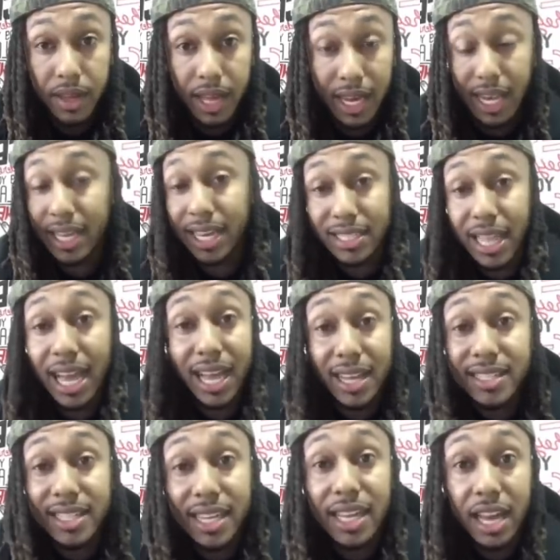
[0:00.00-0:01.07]
And like I
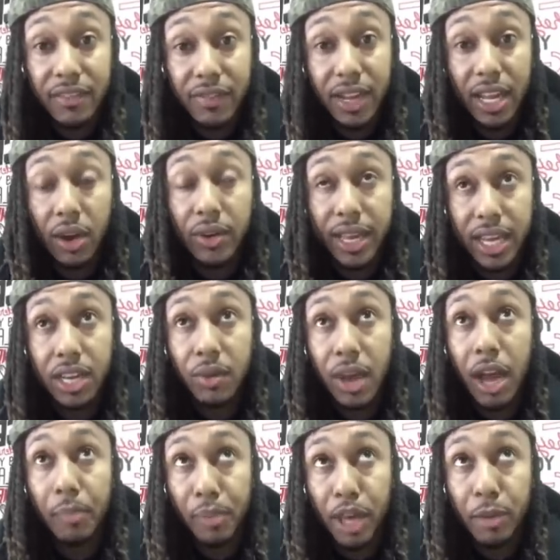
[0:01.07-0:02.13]
said in that video, get
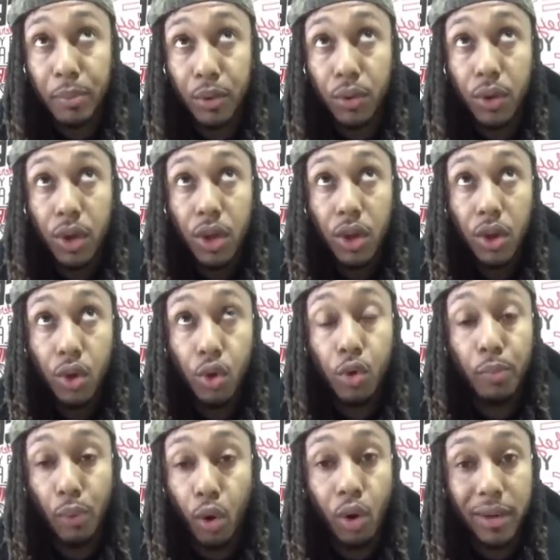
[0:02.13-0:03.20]
around people
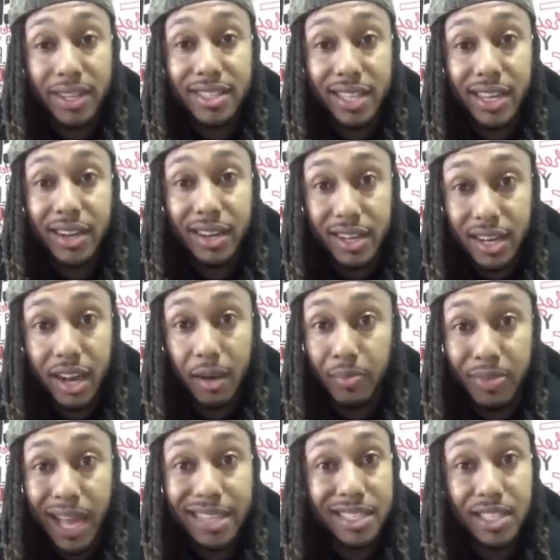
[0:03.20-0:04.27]
who pour into your
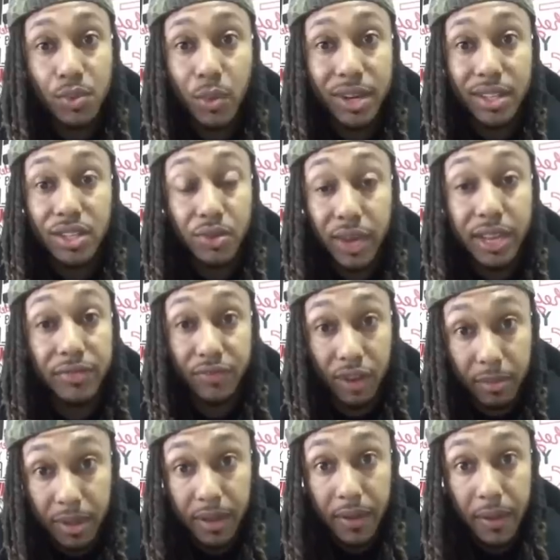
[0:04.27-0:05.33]
cup, not just want to drink
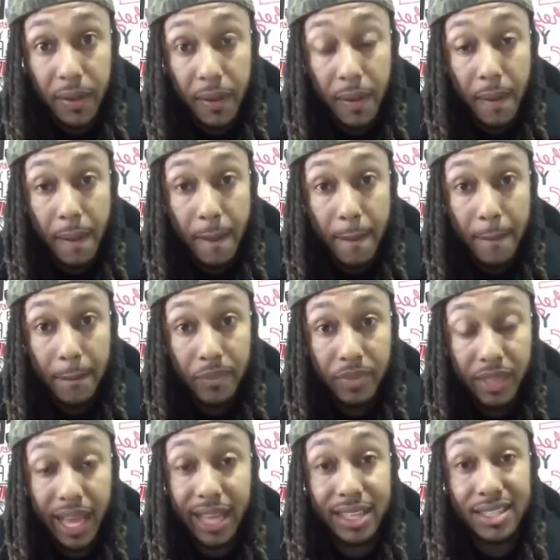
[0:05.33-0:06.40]
from it.
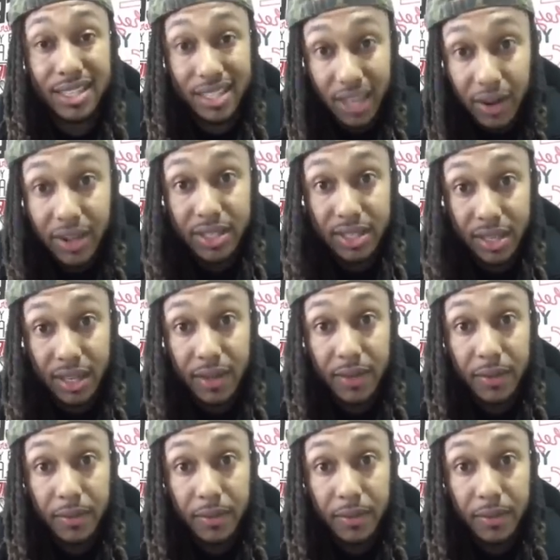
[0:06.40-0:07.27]
Like, seriously.